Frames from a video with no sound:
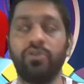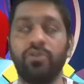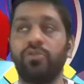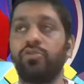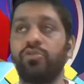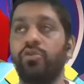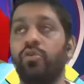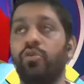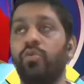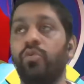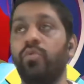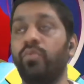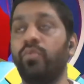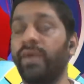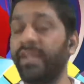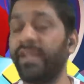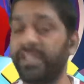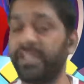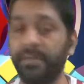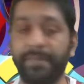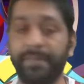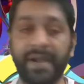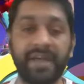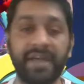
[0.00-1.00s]
So very
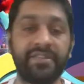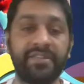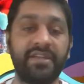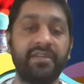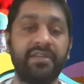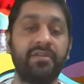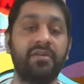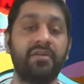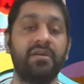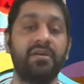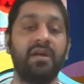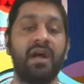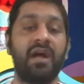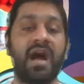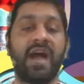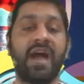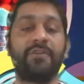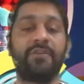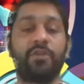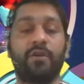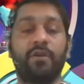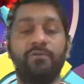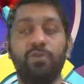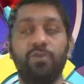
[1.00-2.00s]
surprising.
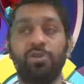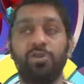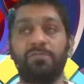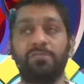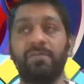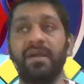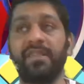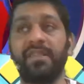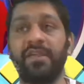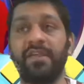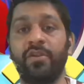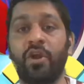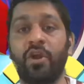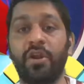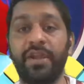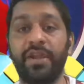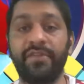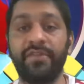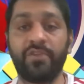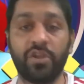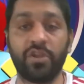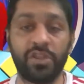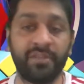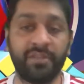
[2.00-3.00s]
Either of those players are not
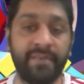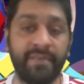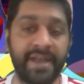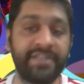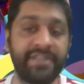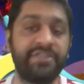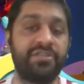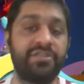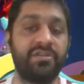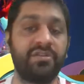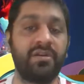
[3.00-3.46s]
even on the bench.